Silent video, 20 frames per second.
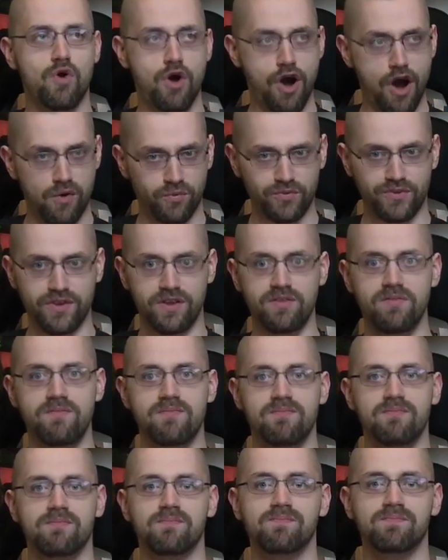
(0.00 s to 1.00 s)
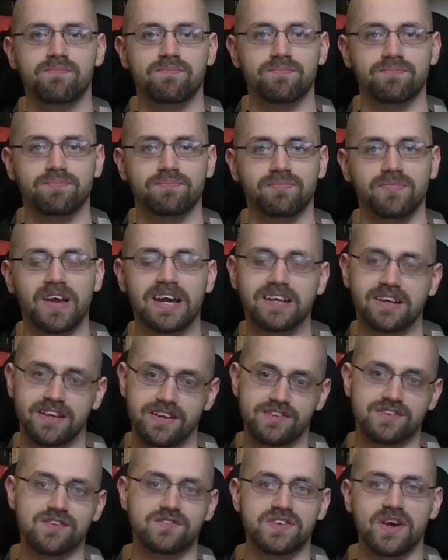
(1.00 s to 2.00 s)
Often. At
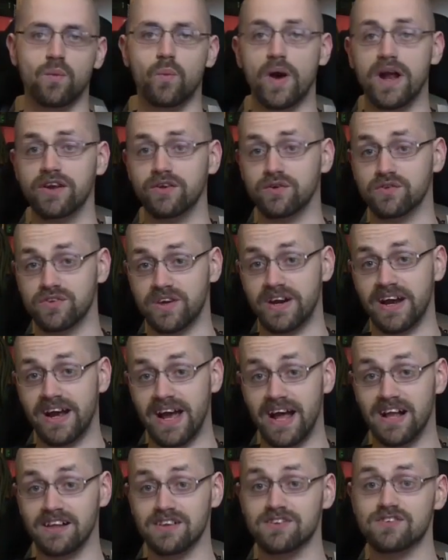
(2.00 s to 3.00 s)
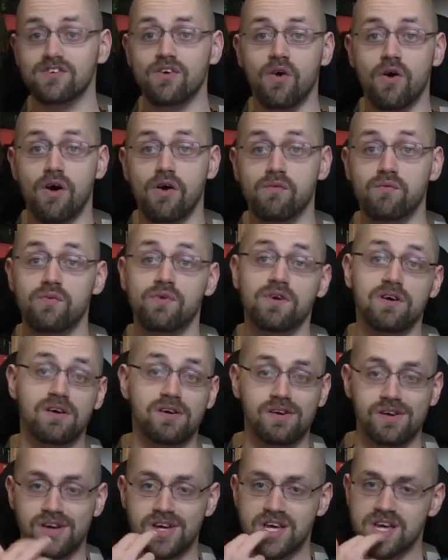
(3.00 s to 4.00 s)
least if they value the health of
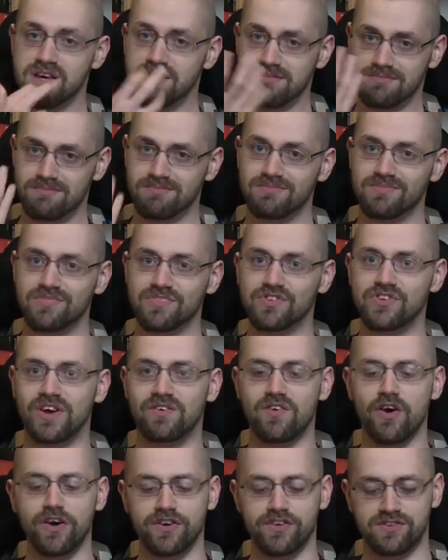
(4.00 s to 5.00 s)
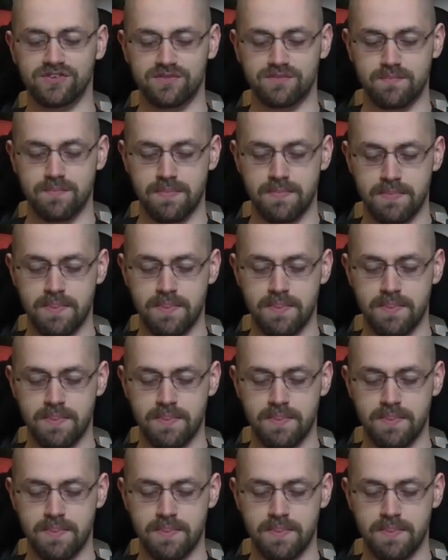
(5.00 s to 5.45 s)
their voice.